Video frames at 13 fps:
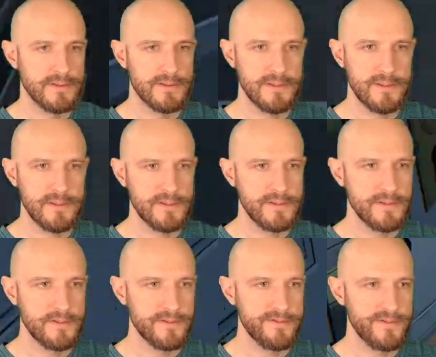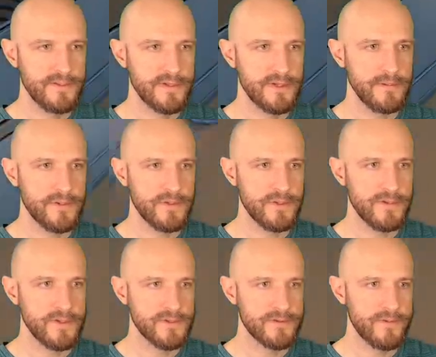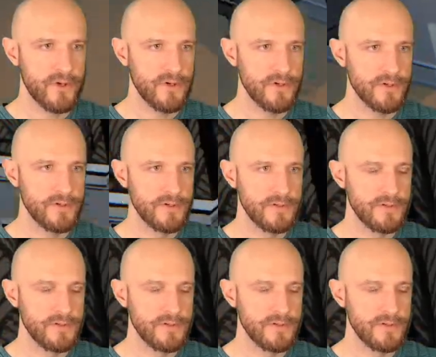I feel like I'm doing things wrong.